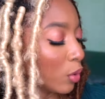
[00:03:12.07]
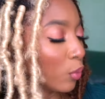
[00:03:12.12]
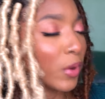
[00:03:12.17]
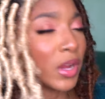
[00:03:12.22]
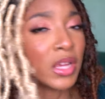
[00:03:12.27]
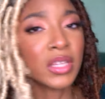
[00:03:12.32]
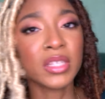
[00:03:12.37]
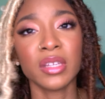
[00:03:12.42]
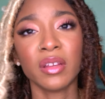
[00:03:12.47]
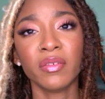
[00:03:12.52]
The
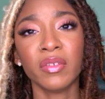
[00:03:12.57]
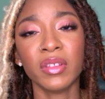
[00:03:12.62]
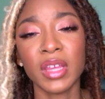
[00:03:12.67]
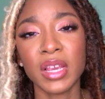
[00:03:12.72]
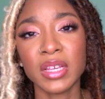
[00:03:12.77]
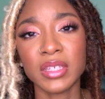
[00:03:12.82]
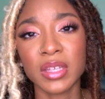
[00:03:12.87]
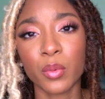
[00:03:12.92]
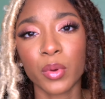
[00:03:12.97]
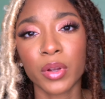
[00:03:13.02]
rest of the
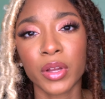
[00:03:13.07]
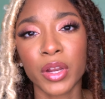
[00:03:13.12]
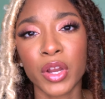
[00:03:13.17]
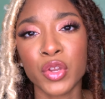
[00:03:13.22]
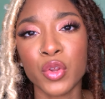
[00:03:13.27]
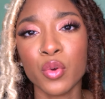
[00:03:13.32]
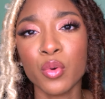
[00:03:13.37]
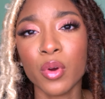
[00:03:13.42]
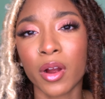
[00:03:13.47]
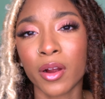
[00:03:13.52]
things that we're
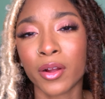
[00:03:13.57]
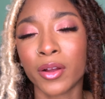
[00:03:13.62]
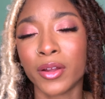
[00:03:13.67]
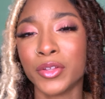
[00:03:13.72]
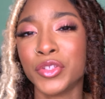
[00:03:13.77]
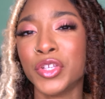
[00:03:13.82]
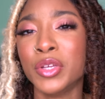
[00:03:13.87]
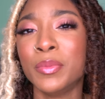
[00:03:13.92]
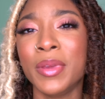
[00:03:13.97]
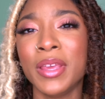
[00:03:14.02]
gonna do are
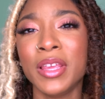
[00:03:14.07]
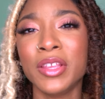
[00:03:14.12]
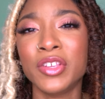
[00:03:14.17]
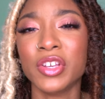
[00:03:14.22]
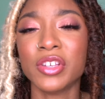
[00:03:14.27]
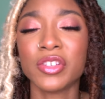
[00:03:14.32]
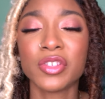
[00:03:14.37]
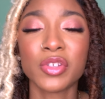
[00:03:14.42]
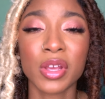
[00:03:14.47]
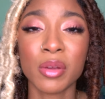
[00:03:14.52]
going to be
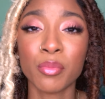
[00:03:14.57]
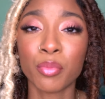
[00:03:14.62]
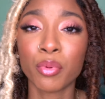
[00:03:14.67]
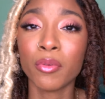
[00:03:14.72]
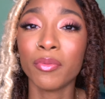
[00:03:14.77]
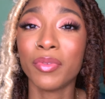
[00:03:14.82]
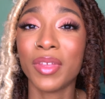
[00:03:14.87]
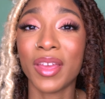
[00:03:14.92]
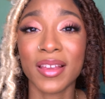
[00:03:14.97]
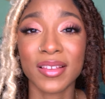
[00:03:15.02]
just to
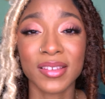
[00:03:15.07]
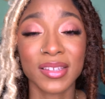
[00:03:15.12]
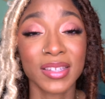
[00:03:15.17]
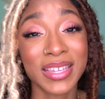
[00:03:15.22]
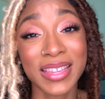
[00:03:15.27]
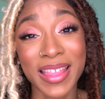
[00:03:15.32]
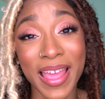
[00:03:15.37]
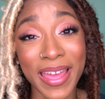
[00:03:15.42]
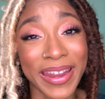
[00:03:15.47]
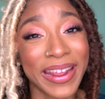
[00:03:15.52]
improve the
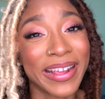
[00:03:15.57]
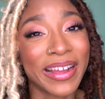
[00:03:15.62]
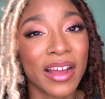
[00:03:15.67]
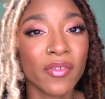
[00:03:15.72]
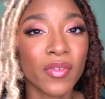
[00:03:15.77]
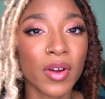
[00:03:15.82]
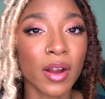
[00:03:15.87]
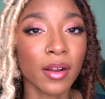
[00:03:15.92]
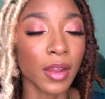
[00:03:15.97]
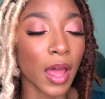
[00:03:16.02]
aesthetic
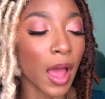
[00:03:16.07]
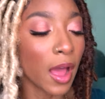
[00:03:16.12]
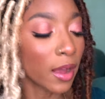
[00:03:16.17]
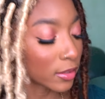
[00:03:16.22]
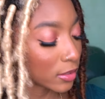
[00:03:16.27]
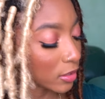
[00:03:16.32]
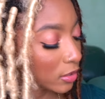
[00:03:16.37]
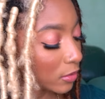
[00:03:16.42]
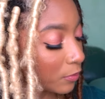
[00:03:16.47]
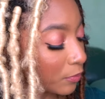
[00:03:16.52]
of our
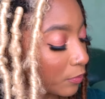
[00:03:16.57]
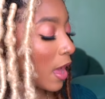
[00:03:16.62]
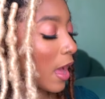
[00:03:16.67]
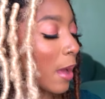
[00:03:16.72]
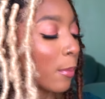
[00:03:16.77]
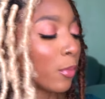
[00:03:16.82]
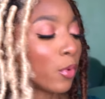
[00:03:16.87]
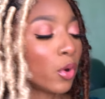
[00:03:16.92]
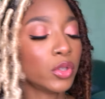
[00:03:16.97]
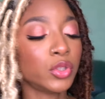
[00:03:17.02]
locs.
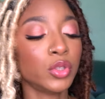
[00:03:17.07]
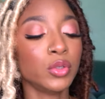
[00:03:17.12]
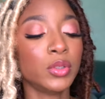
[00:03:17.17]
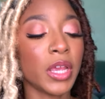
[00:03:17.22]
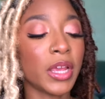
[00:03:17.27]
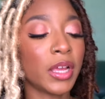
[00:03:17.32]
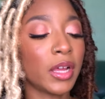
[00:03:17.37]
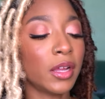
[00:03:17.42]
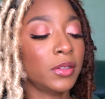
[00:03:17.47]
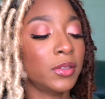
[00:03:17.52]
I'm going to
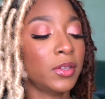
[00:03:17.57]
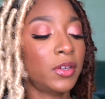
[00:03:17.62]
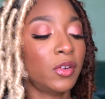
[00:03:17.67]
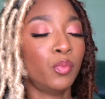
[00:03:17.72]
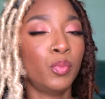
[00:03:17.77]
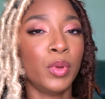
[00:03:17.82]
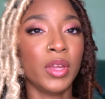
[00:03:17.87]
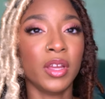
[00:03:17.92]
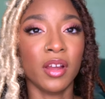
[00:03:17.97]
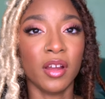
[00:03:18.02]
take a
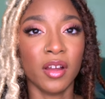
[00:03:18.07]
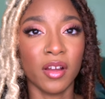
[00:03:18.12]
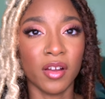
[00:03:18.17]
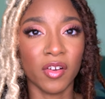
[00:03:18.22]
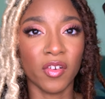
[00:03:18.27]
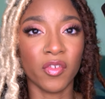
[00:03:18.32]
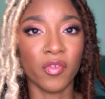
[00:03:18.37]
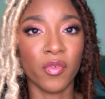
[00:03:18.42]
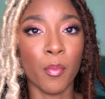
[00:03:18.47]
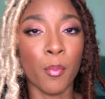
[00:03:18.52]
little bit
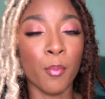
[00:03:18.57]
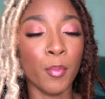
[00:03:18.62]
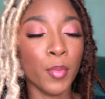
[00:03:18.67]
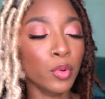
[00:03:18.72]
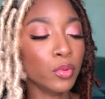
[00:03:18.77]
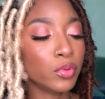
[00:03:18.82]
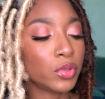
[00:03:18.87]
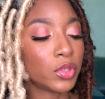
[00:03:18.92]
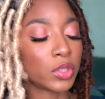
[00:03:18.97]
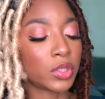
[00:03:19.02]
of
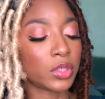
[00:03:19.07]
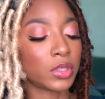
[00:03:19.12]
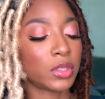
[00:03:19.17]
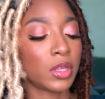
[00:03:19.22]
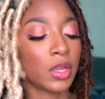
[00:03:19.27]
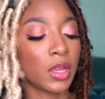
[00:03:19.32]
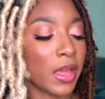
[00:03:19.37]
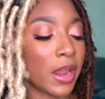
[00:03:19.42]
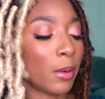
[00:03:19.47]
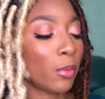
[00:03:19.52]
mousse
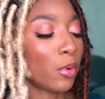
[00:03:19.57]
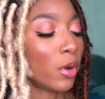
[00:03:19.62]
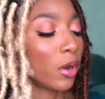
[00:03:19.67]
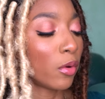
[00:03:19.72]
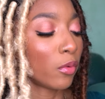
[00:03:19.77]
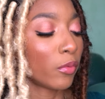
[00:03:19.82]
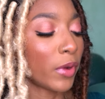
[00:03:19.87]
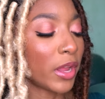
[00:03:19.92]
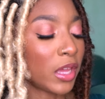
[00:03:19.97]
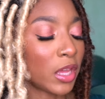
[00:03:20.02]
and I'm
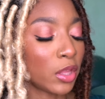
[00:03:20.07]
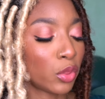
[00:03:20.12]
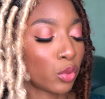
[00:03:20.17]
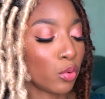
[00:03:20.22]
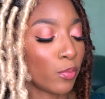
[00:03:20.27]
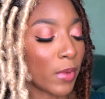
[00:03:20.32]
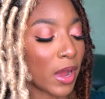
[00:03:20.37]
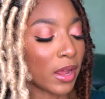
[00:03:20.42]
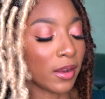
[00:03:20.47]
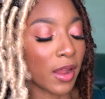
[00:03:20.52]
gonna rake it
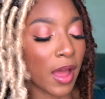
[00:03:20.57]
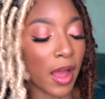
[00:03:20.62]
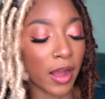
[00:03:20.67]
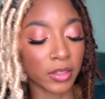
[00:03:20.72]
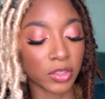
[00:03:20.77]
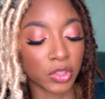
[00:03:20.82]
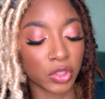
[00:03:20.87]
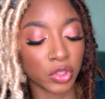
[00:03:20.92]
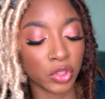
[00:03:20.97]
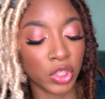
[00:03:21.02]
through my
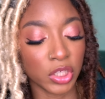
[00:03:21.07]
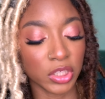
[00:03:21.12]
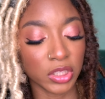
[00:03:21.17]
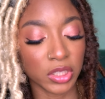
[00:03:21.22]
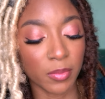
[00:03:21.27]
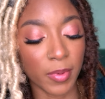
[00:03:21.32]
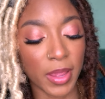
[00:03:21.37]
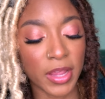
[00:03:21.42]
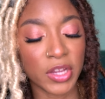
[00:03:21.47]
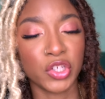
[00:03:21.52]
locs just
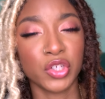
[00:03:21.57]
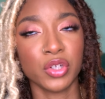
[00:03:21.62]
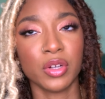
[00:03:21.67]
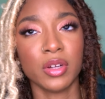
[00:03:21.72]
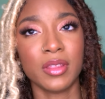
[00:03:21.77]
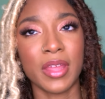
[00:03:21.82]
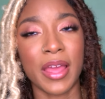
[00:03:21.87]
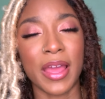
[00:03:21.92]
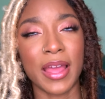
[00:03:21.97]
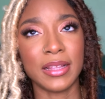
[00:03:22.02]
to make
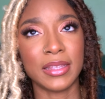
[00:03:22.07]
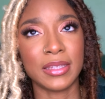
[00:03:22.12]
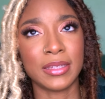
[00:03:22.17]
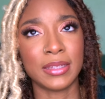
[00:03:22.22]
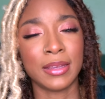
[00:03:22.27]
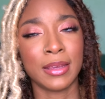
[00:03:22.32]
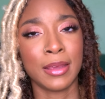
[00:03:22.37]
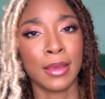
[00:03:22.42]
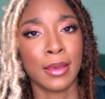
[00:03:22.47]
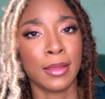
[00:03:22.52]
sure that
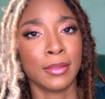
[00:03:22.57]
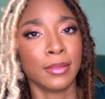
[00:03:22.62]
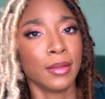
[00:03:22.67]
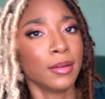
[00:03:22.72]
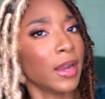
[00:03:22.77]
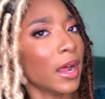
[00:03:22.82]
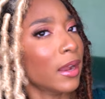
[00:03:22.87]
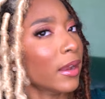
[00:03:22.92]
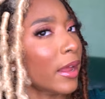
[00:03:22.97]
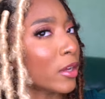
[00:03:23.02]
they're
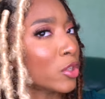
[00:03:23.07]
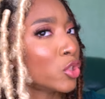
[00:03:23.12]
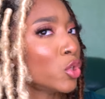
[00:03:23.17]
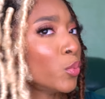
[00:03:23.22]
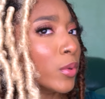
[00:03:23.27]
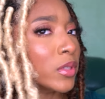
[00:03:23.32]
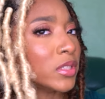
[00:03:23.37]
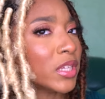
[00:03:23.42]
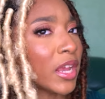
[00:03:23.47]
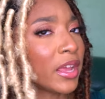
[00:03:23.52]
not like
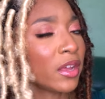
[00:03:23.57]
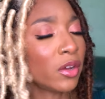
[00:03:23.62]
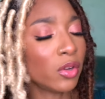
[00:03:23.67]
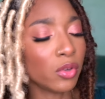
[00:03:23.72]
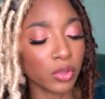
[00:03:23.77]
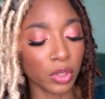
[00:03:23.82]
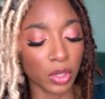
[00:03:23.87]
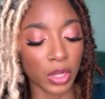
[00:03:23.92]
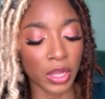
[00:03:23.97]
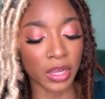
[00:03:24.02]
super
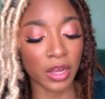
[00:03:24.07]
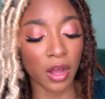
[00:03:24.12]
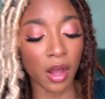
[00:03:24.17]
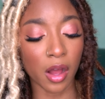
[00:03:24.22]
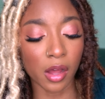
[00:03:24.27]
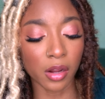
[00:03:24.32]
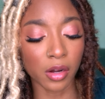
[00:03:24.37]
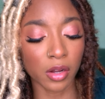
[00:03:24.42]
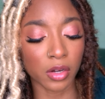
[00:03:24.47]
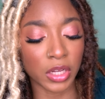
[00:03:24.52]
tangled and
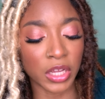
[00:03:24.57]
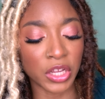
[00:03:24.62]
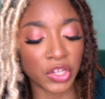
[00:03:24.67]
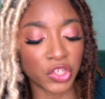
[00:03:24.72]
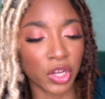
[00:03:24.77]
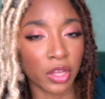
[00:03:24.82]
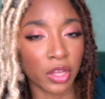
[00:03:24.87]
caught on each